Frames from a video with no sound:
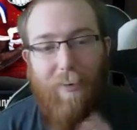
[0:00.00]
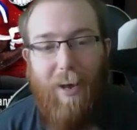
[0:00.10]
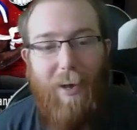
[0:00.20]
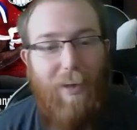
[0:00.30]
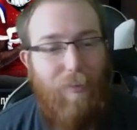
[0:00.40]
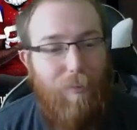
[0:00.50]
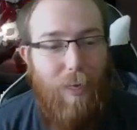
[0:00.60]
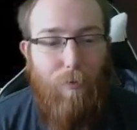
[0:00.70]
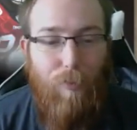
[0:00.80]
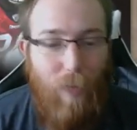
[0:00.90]
You can get a lot of nice
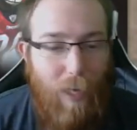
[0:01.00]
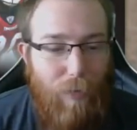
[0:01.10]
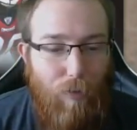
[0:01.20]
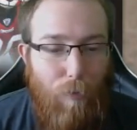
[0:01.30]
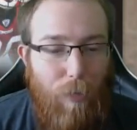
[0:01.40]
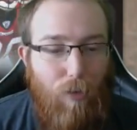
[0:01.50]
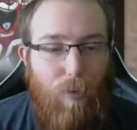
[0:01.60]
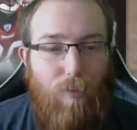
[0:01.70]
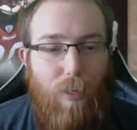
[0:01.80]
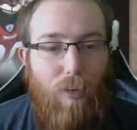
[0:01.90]
snipes. Just make sure
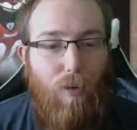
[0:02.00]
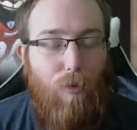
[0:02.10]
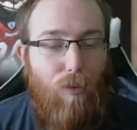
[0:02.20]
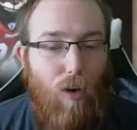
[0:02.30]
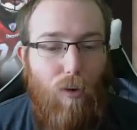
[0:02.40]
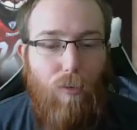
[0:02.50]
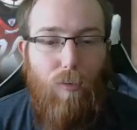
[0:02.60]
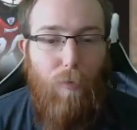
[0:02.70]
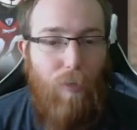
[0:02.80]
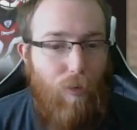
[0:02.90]
you're seeing the newest
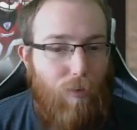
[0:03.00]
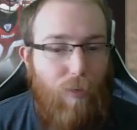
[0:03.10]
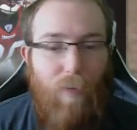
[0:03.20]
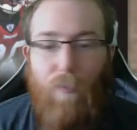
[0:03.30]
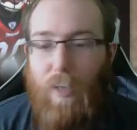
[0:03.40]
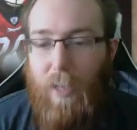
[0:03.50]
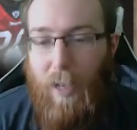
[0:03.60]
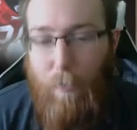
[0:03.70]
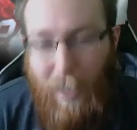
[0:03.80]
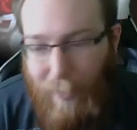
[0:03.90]
cards. Make sure you're seeing
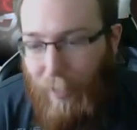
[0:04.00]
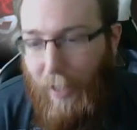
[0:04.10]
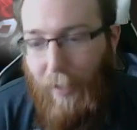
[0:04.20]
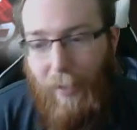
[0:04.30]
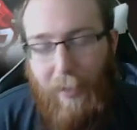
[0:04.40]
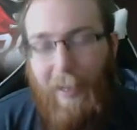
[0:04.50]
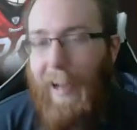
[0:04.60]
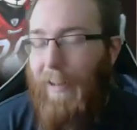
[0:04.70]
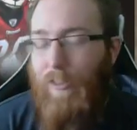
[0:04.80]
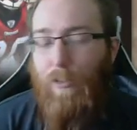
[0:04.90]
59 minutes there
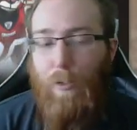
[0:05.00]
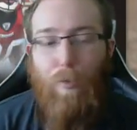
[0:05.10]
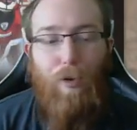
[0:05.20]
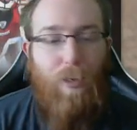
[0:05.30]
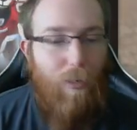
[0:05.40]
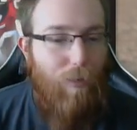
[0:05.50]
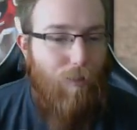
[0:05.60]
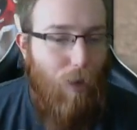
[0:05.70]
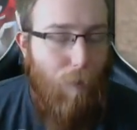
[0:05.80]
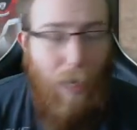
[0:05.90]
and you should be pretty good.
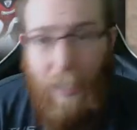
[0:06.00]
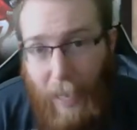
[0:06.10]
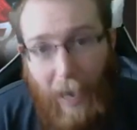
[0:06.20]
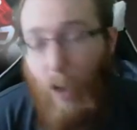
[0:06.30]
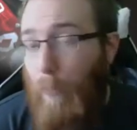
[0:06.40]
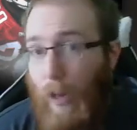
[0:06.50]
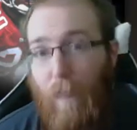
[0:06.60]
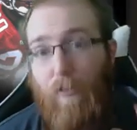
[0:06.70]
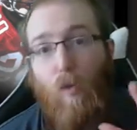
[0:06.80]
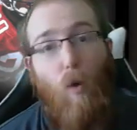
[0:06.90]
So, yeah, I hope you're
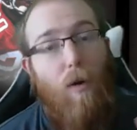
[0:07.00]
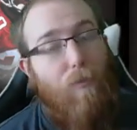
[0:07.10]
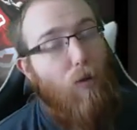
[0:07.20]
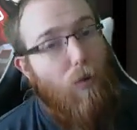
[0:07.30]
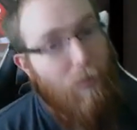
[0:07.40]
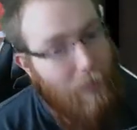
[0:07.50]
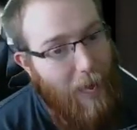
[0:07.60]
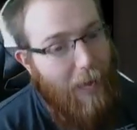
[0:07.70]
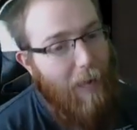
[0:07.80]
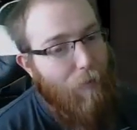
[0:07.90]
having a wonderful
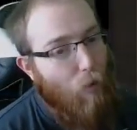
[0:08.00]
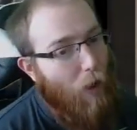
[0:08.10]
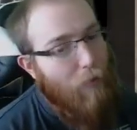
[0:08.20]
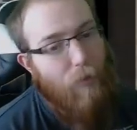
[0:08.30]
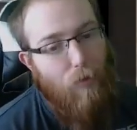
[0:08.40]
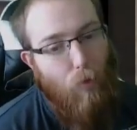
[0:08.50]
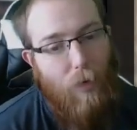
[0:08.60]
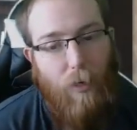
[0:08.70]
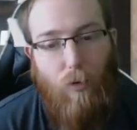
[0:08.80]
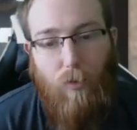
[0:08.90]
day. If you're watching this when
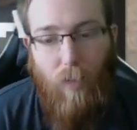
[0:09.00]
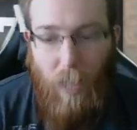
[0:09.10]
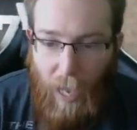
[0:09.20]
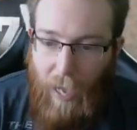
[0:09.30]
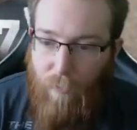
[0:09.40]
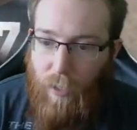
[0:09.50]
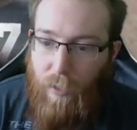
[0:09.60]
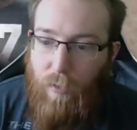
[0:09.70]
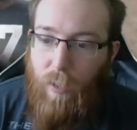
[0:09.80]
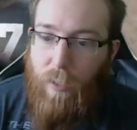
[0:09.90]
it goes live, it
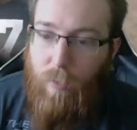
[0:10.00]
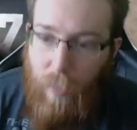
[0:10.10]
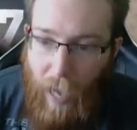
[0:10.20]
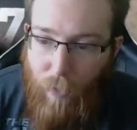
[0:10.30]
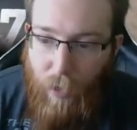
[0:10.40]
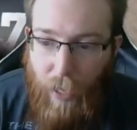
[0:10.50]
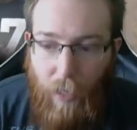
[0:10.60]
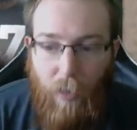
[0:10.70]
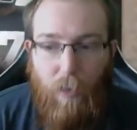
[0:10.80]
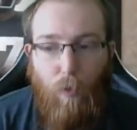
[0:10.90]
is a
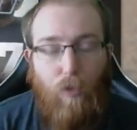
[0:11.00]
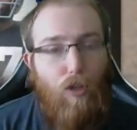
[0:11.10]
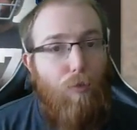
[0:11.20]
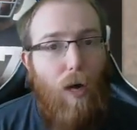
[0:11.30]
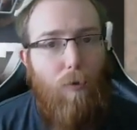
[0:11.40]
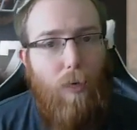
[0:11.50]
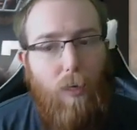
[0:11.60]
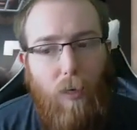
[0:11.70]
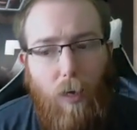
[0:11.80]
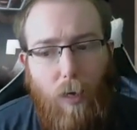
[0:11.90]
Saturday, which you probably
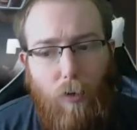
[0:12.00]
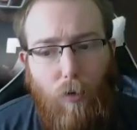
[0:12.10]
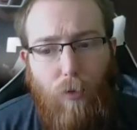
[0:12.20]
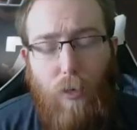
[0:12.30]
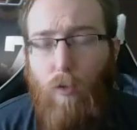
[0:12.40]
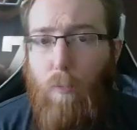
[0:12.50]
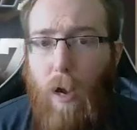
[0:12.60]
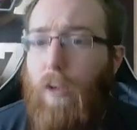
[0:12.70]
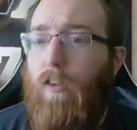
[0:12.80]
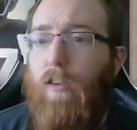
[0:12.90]
uh, don't need a
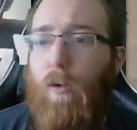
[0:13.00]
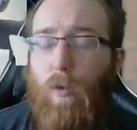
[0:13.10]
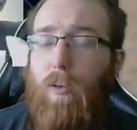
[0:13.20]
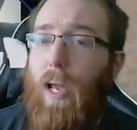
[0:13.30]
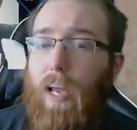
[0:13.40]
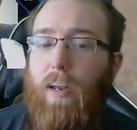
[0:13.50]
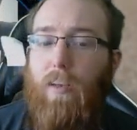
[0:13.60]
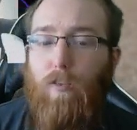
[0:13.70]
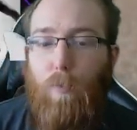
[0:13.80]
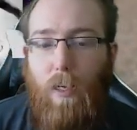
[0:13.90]
reminder that what day it
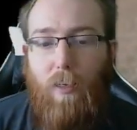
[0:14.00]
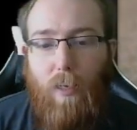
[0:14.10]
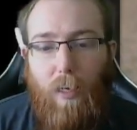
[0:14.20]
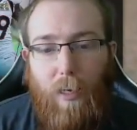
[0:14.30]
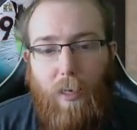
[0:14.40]
is, but